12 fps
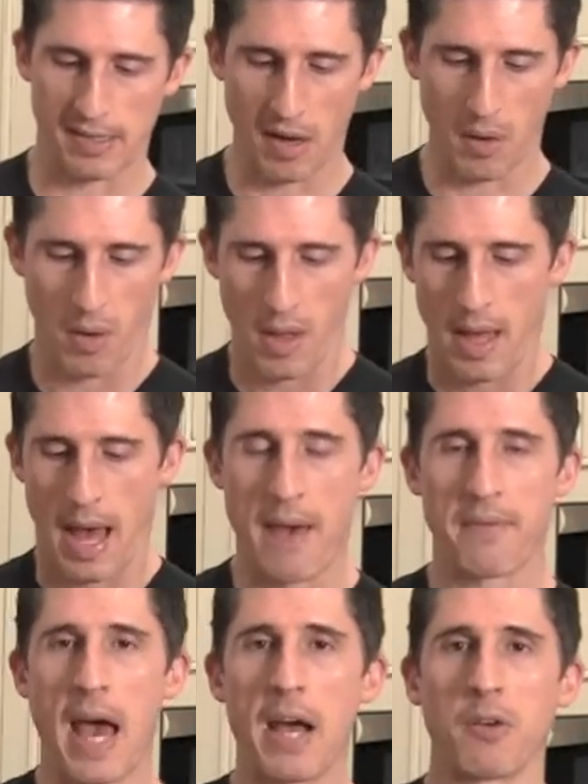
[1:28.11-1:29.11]
So
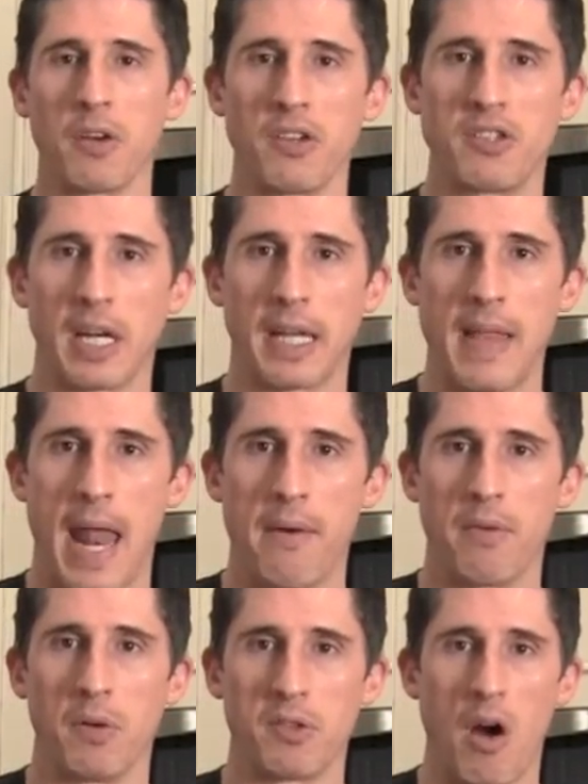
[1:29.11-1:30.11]
I've got grilled chicken
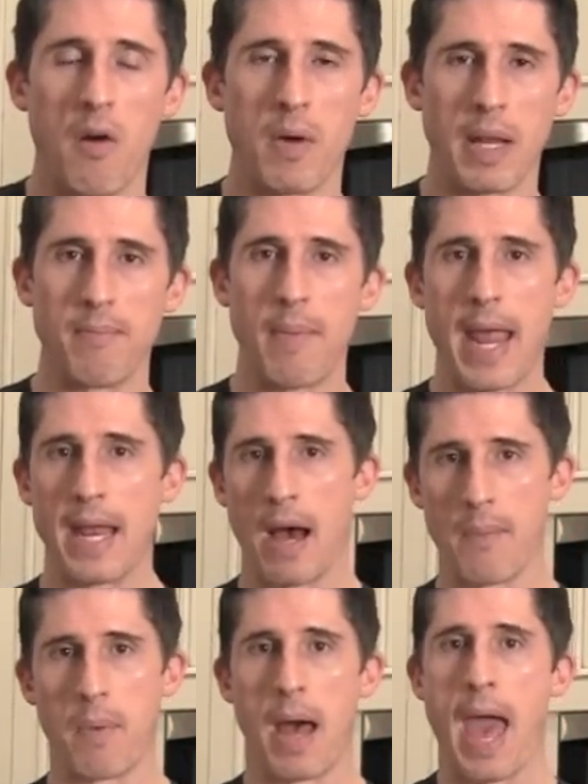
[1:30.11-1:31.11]
that was already made
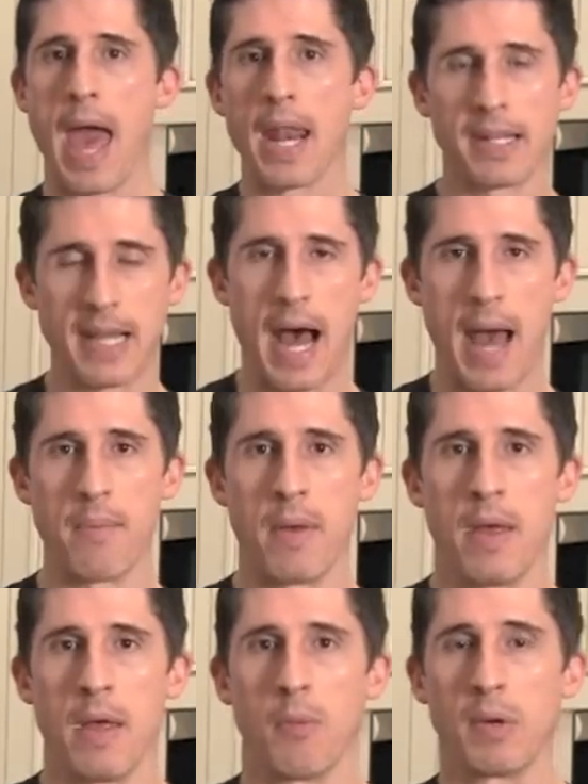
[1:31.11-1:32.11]
up ahead of time,
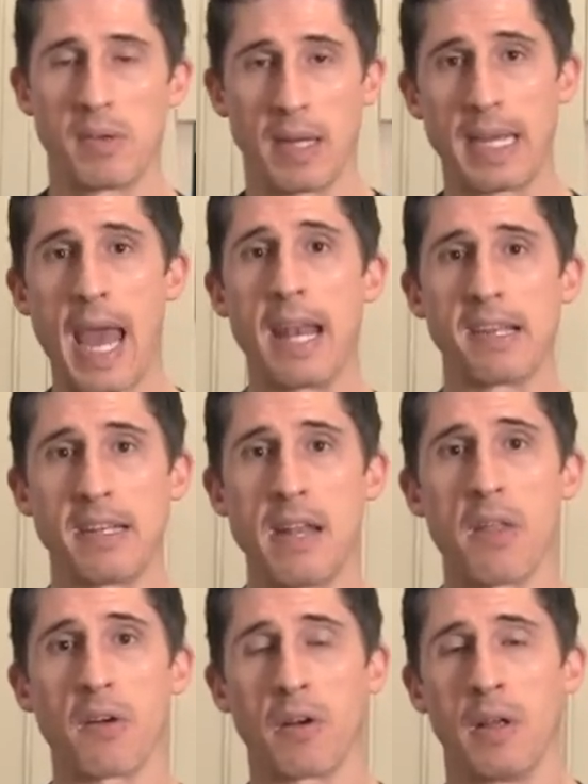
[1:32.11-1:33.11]
which again is
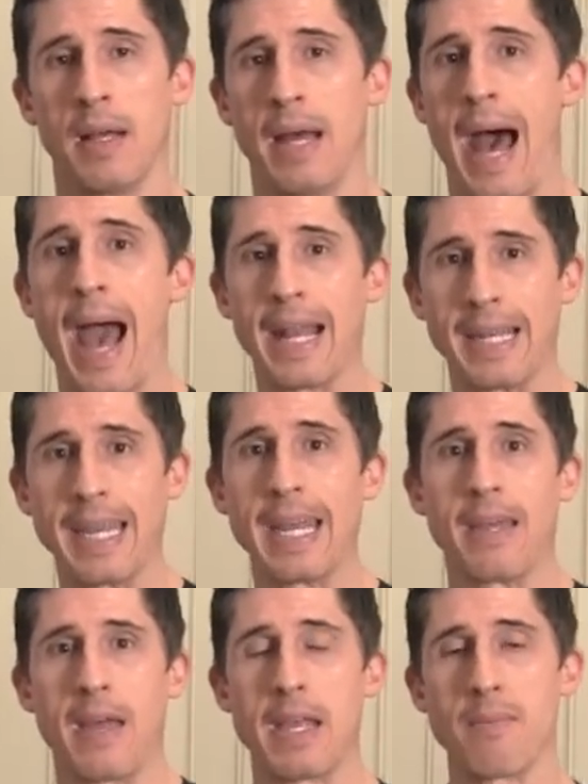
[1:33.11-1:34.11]
another
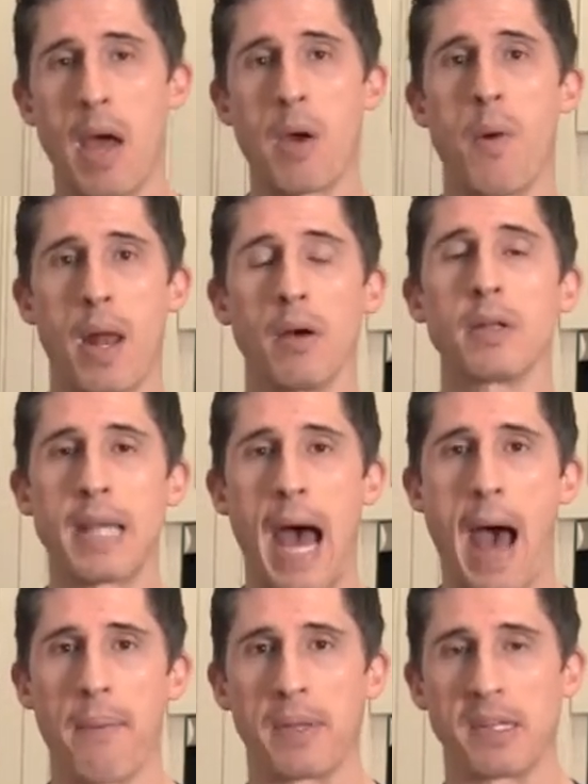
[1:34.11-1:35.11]
idea that you might want to
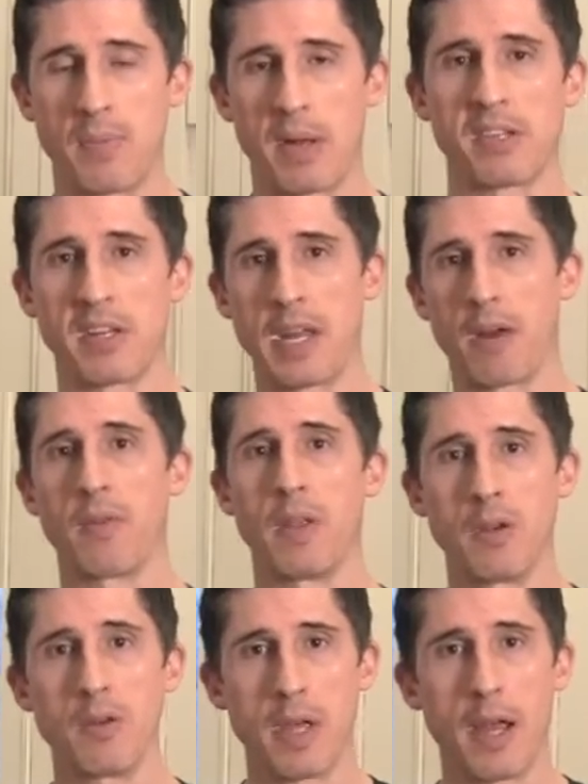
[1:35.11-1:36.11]
adopt, especially here in
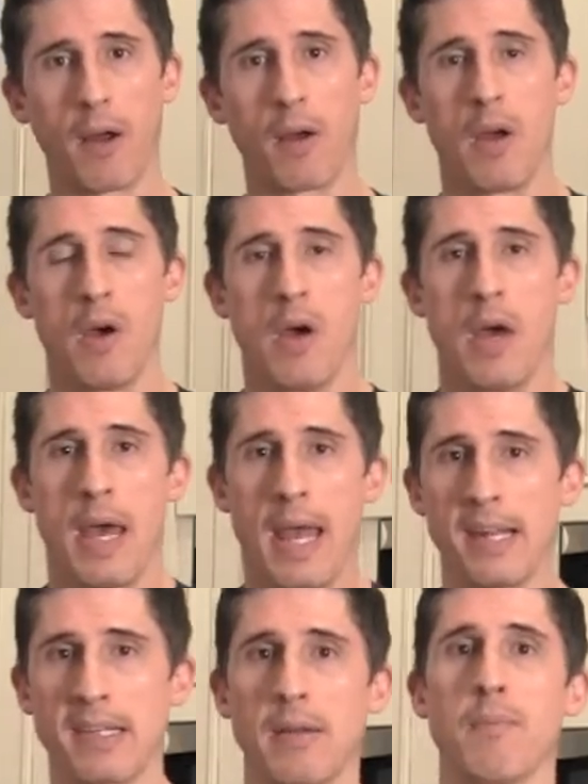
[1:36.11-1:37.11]
the new year,
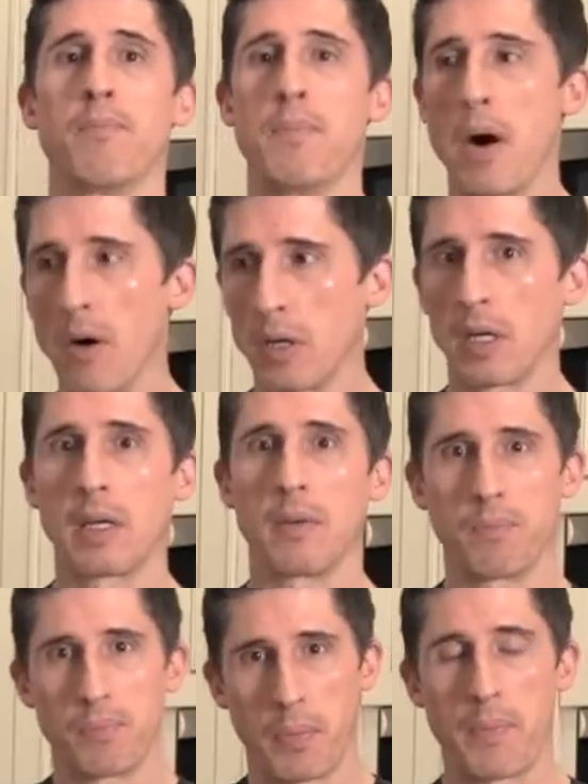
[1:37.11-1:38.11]
is
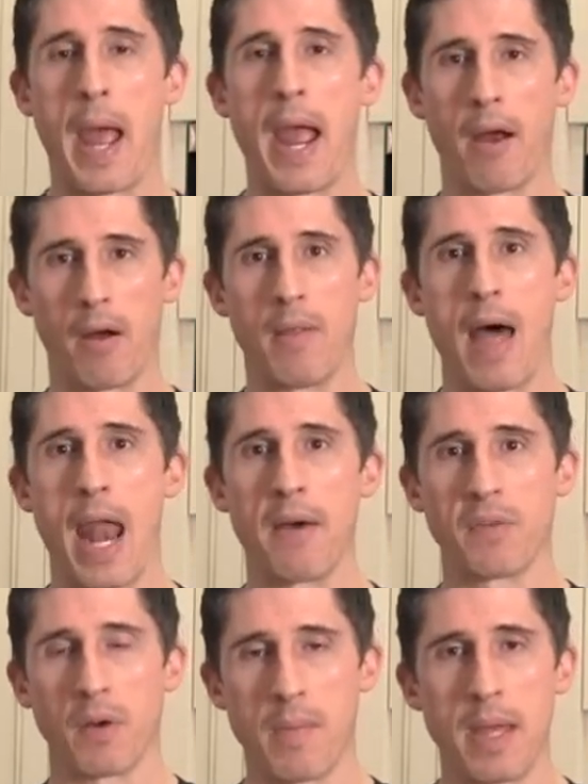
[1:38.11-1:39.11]
bulk prepare a lot
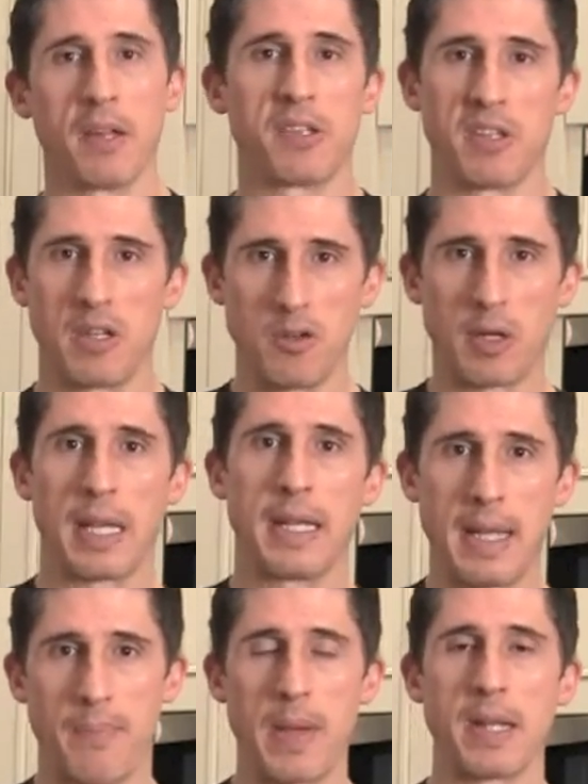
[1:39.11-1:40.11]
of your meals so that you
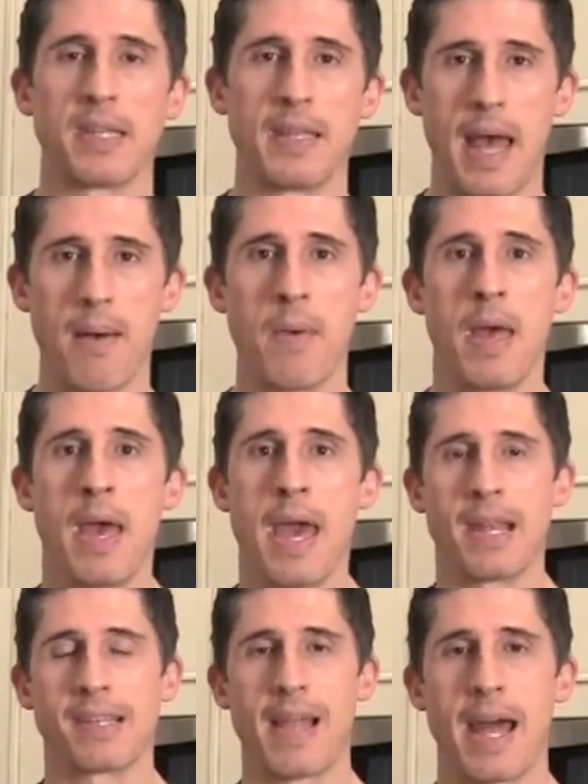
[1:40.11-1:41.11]
can dip into them
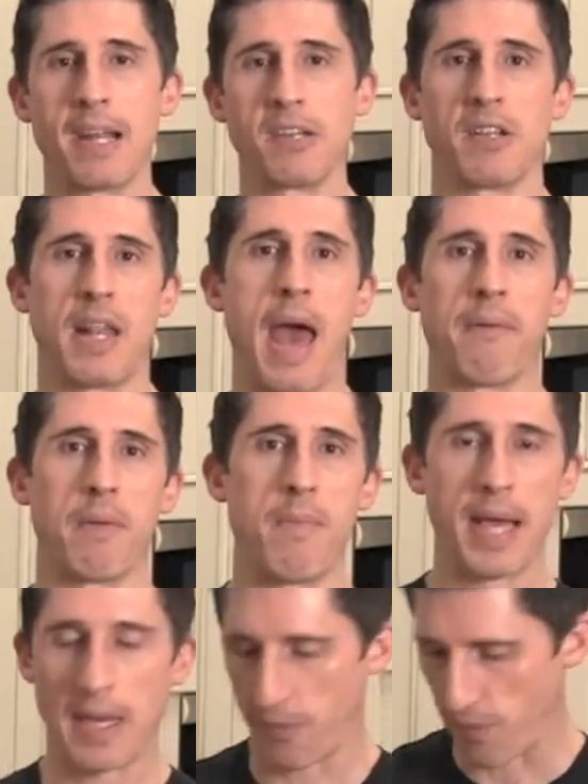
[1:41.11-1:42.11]
and it's a lot easier than having to
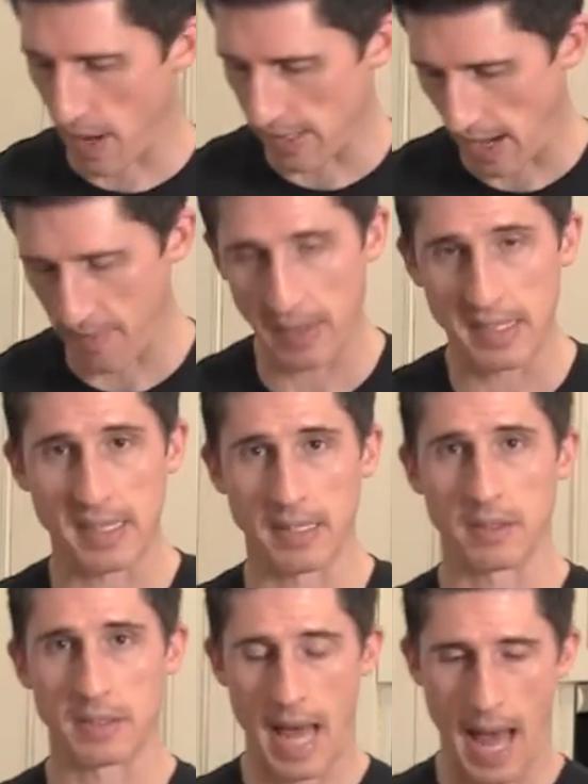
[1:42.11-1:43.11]
make it fresh every
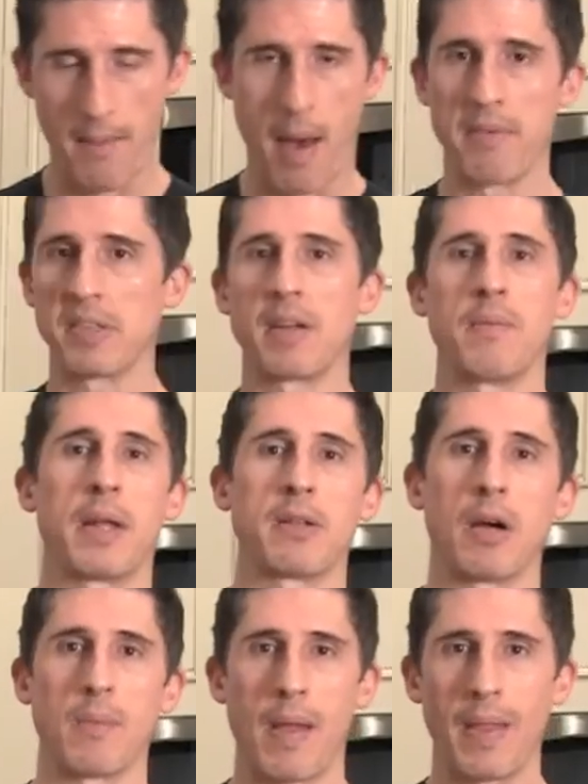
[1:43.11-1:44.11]
single time. Obviously I'm not
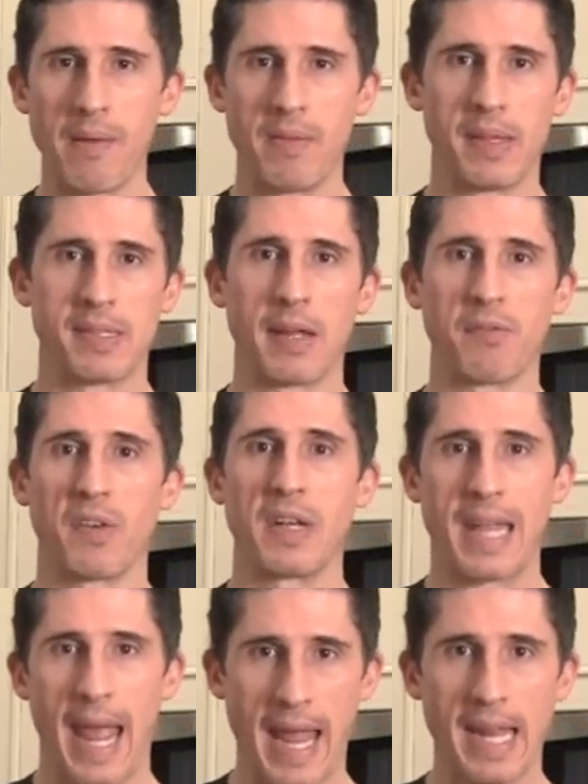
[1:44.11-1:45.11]
talking about leaving this thing for
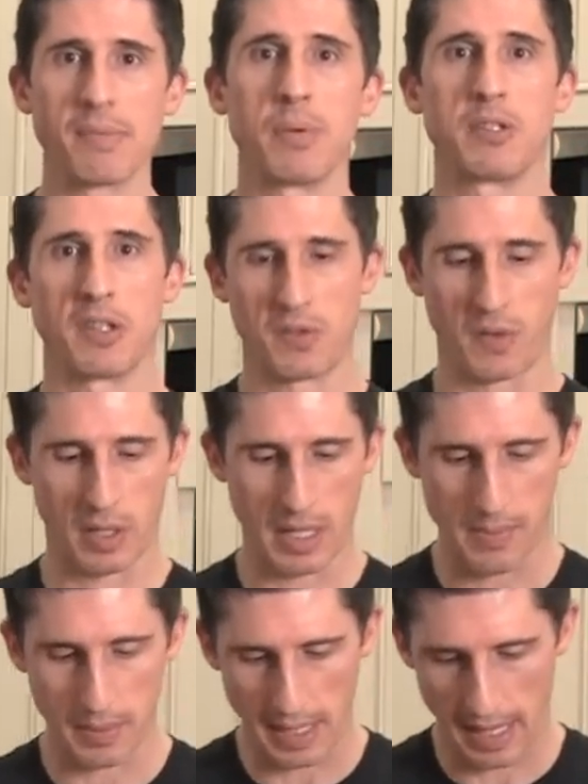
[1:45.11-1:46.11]
days but just for a
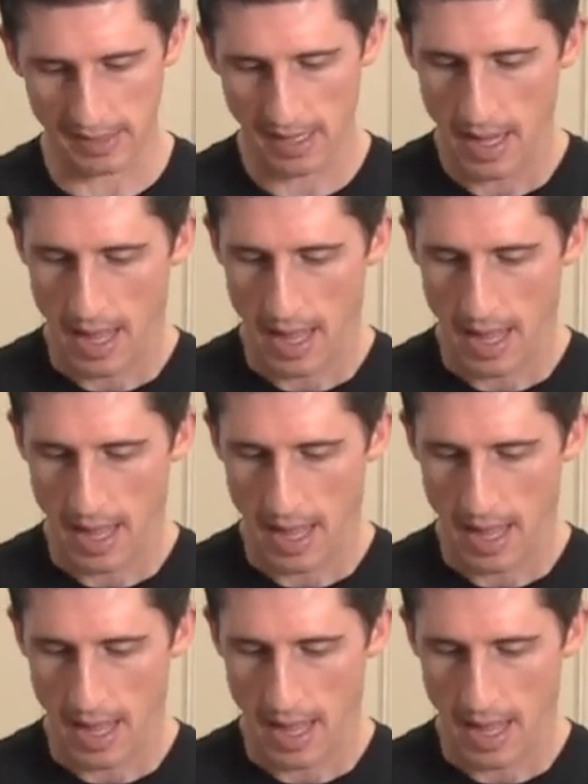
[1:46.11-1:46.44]
couple days.